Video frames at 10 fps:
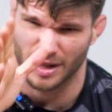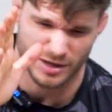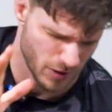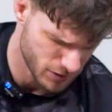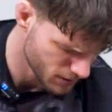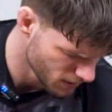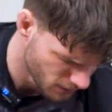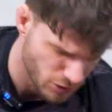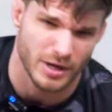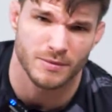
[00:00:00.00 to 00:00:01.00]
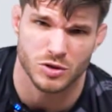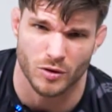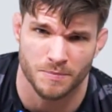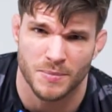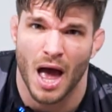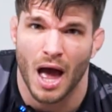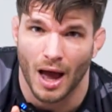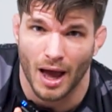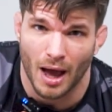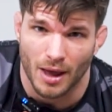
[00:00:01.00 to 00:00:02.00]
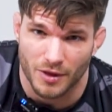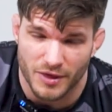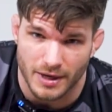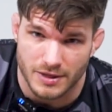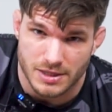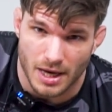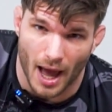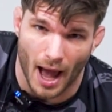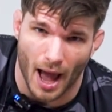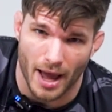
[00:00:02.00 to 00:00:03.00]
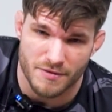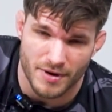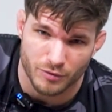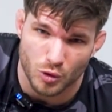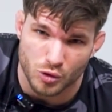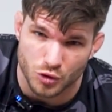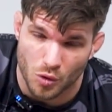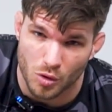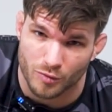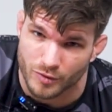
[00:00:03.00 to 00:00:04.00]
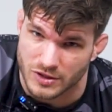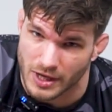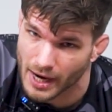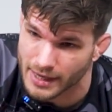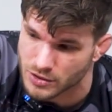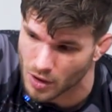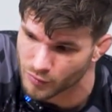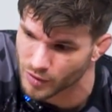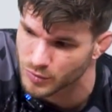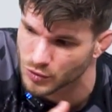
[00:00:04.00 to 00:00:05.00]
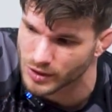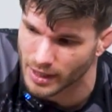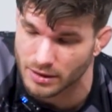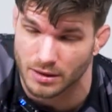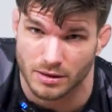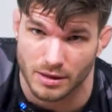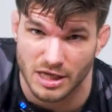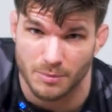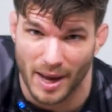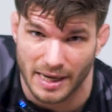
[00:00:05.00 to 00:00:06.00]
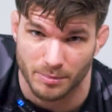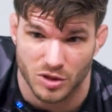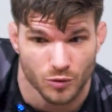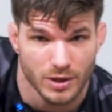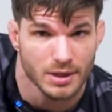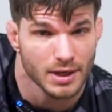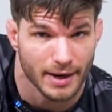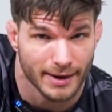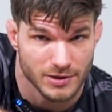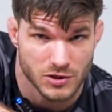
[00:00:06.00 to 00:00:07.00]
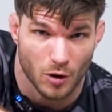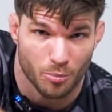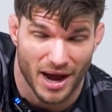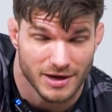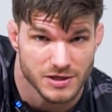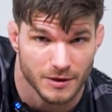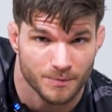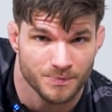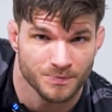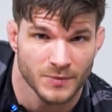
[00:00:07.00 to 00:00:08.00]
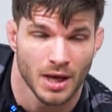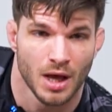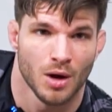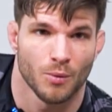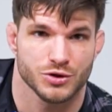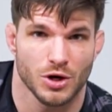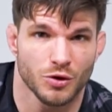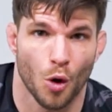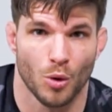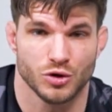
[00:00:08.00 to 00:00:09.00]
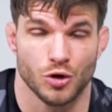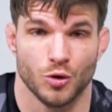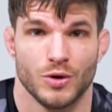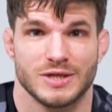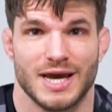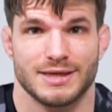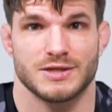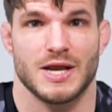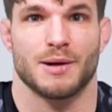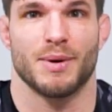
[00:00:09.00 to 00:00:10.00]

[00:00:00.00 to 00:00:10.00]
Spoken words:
leg drags today, sorry. The thing is, if I have good control over his leg, it's hard for him to get the knee back in between and I can start passing. What Sandro wants to do is get this leg